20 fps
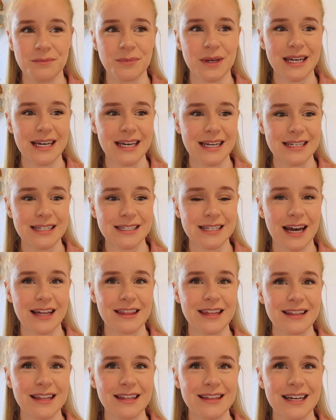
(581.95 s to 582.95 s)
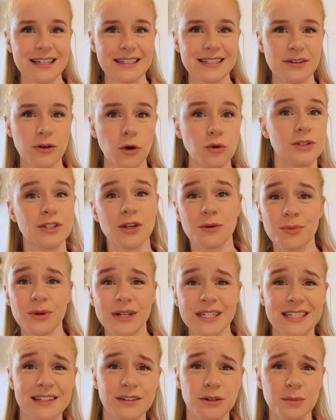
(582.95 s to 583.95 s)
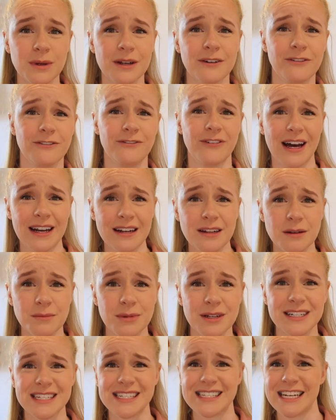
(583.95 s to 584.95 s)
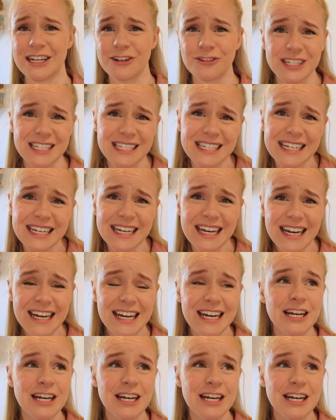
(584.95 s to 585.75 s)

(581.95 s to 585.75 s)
because I think that that also brings a little bit of fun and a bit of secrecy